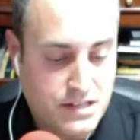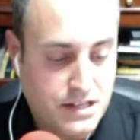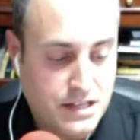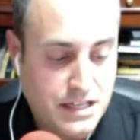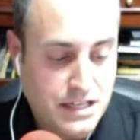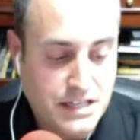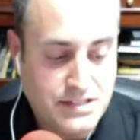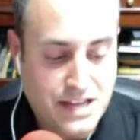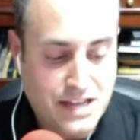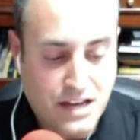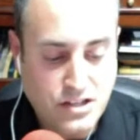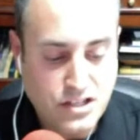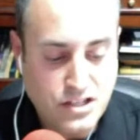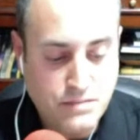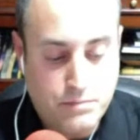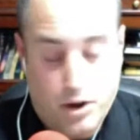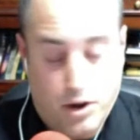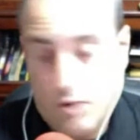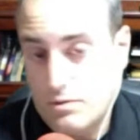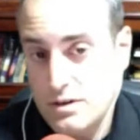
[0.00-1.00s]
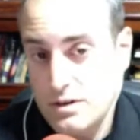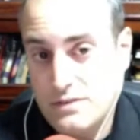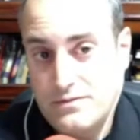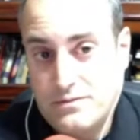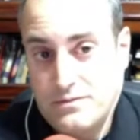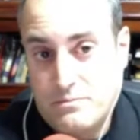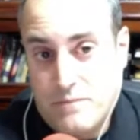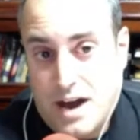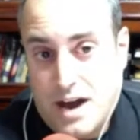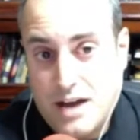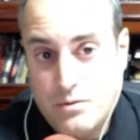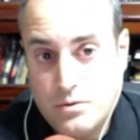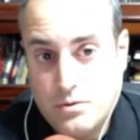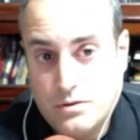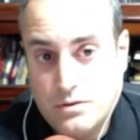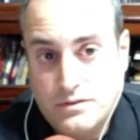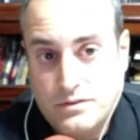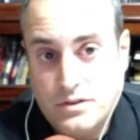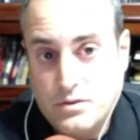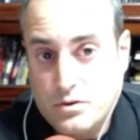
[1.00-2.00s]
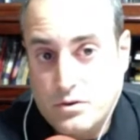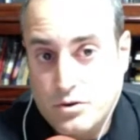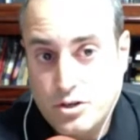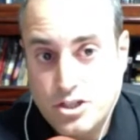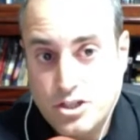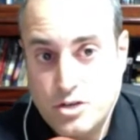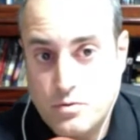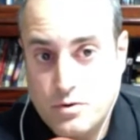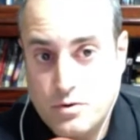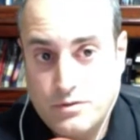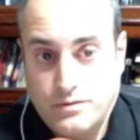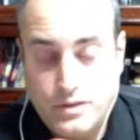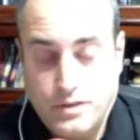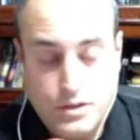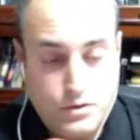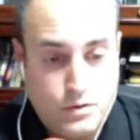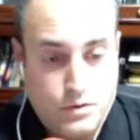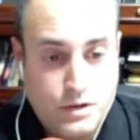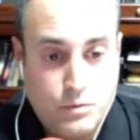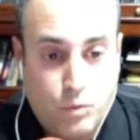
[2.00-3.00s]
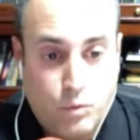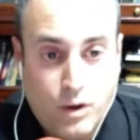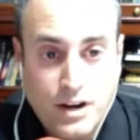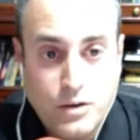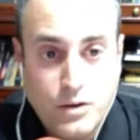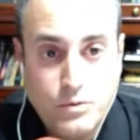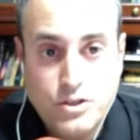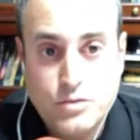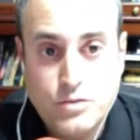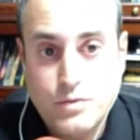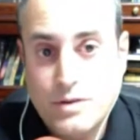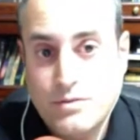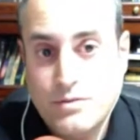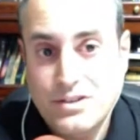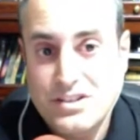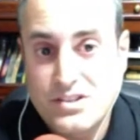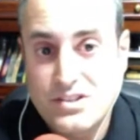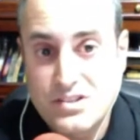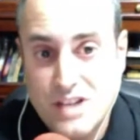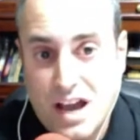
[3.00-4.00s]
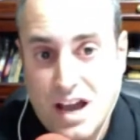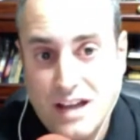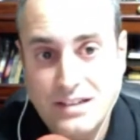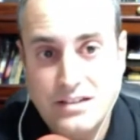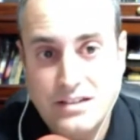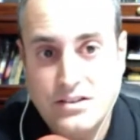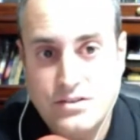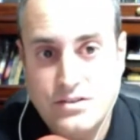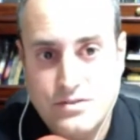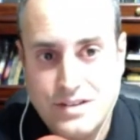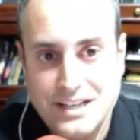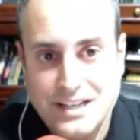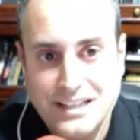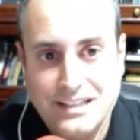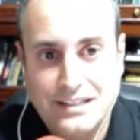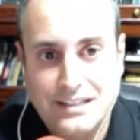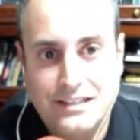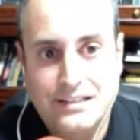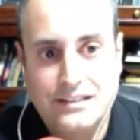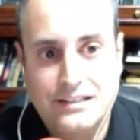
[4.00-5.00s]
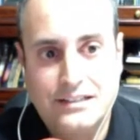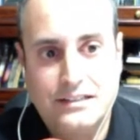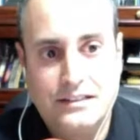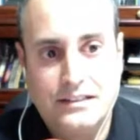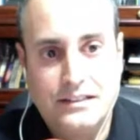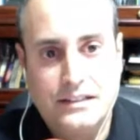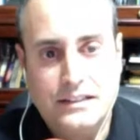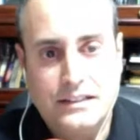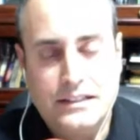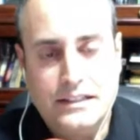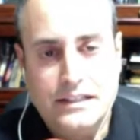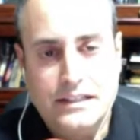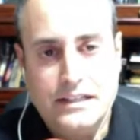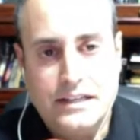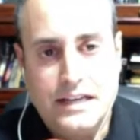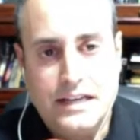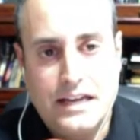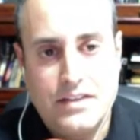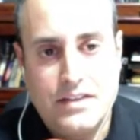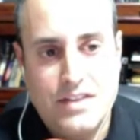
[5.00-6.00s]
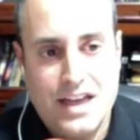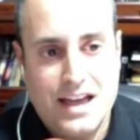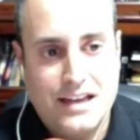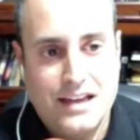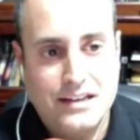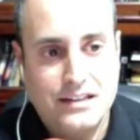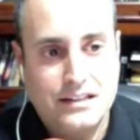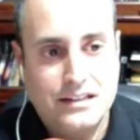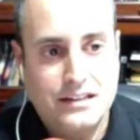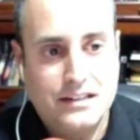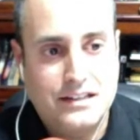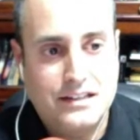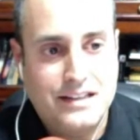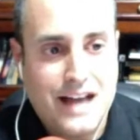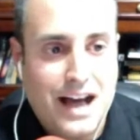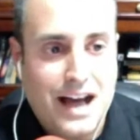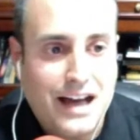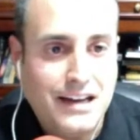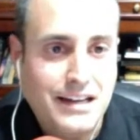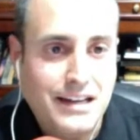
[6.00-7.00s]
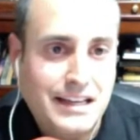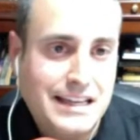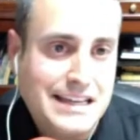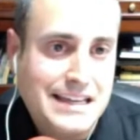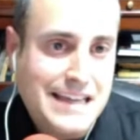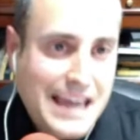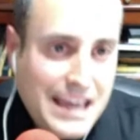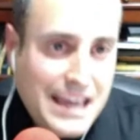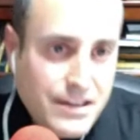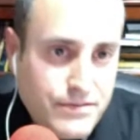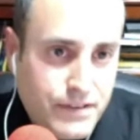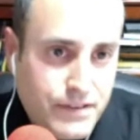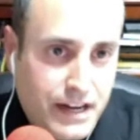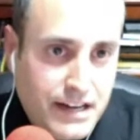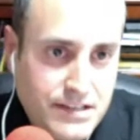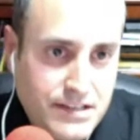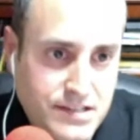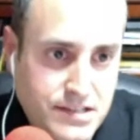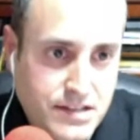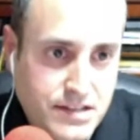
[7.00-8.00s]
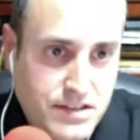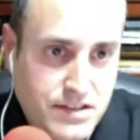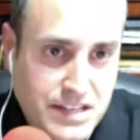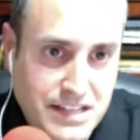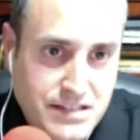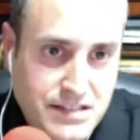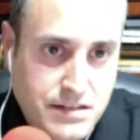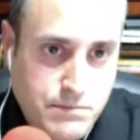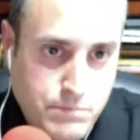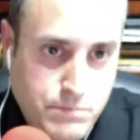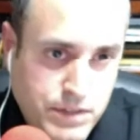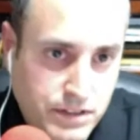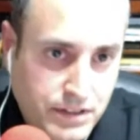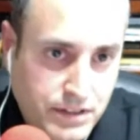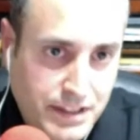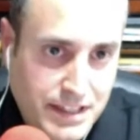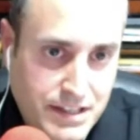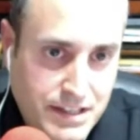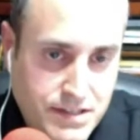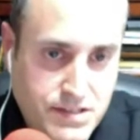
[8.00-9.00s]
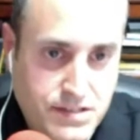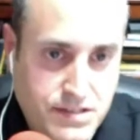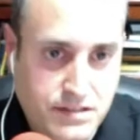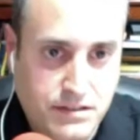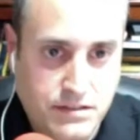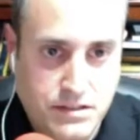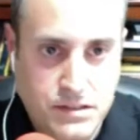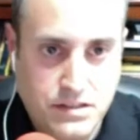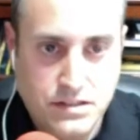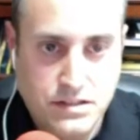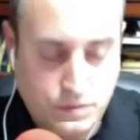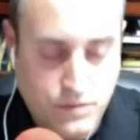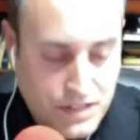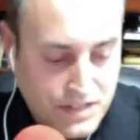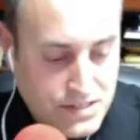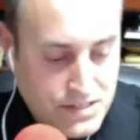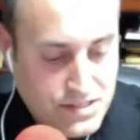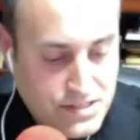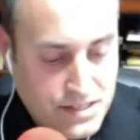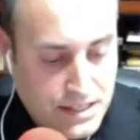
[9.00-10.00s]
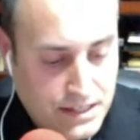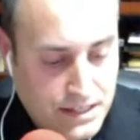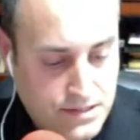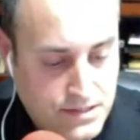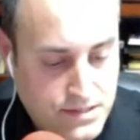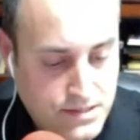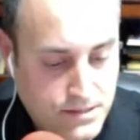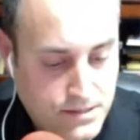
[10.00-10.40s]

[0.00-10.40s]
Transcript: he's actually borrowing from my worldview, Christian worldview, and one in which we were designed and created, in that God gave us these abilities to do these things.